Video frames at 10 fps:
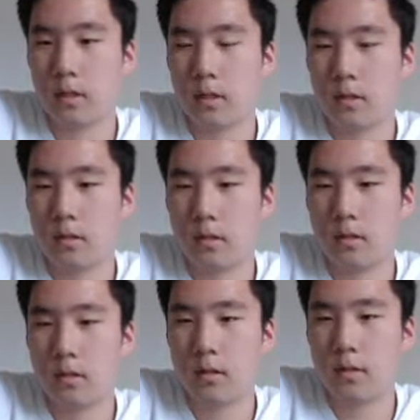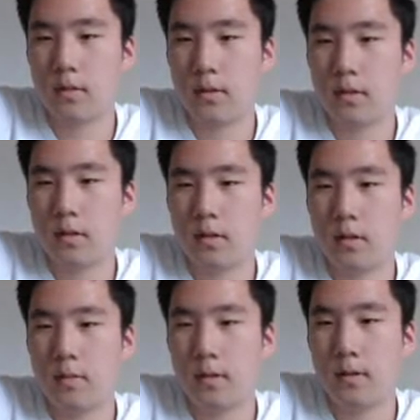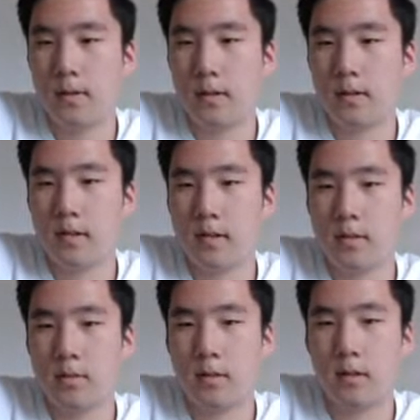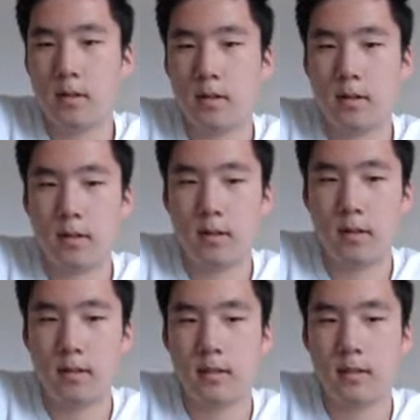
So 6 votes, 2 people out of 6 were not done that.